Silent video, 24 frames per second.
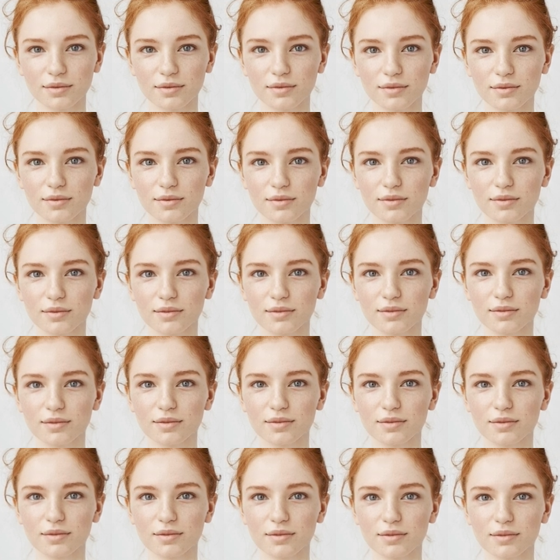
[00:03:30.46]

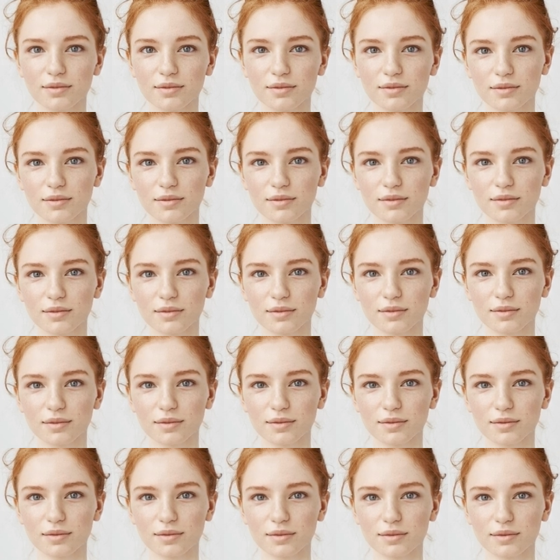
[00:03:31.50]

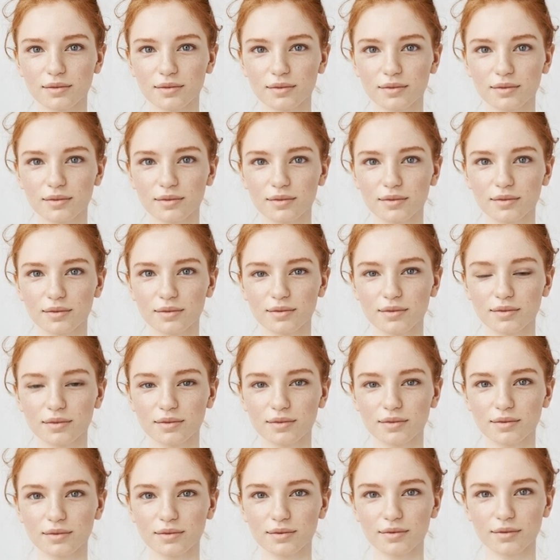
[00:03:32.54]

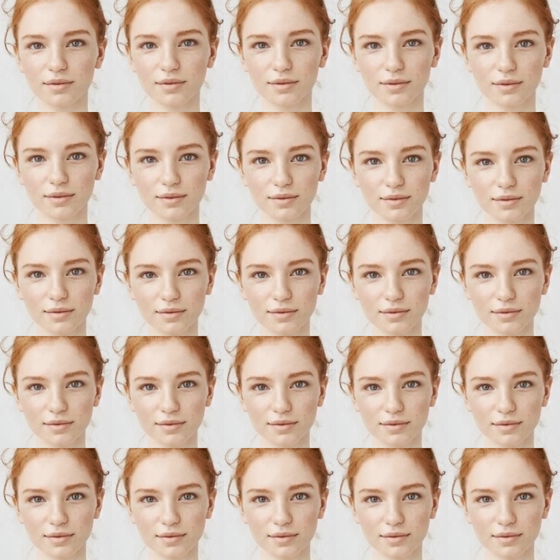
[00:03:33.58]

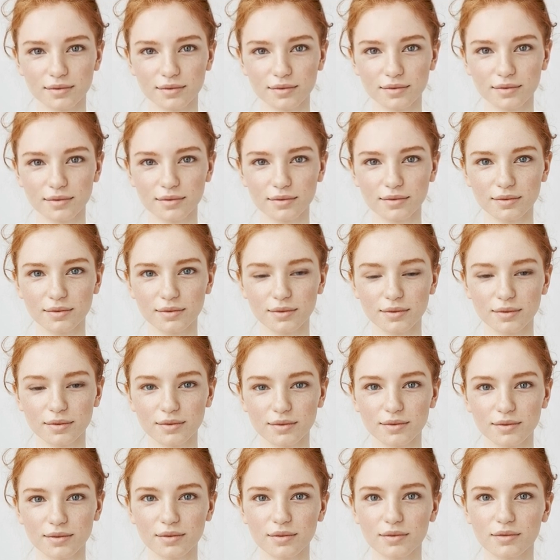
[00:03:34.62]

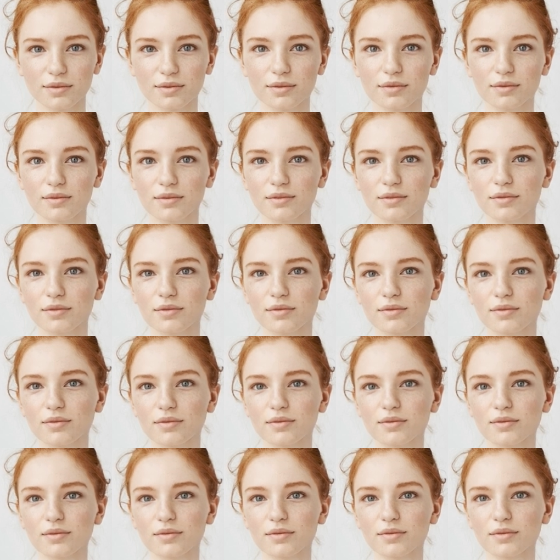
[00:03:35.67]

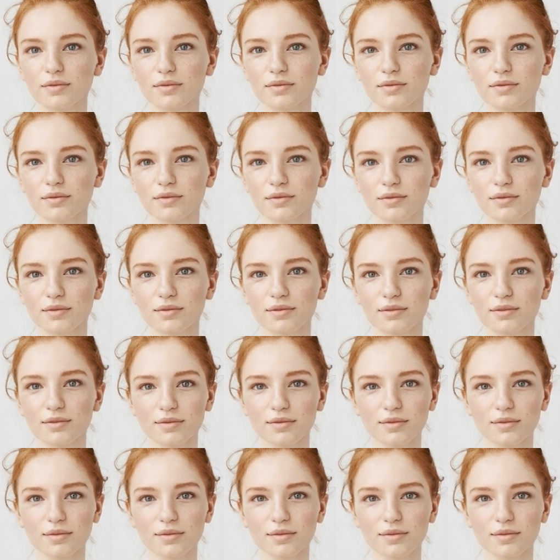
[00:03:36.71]
The person shown says nothing.